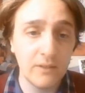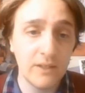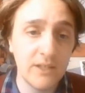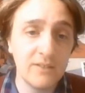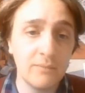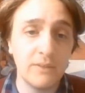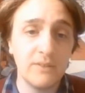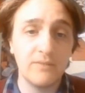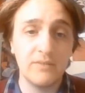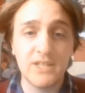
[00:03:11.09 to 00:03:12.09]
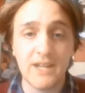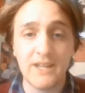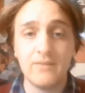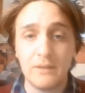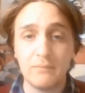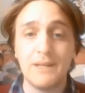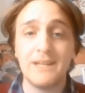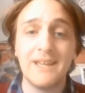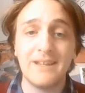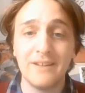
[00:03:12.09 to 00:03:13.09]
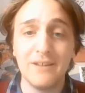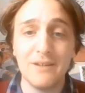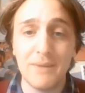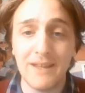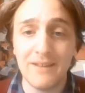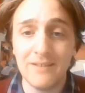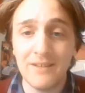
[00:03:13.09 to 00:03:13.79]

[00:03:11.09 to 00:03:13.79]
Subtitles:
adjustments of shaving my leg and arm hair,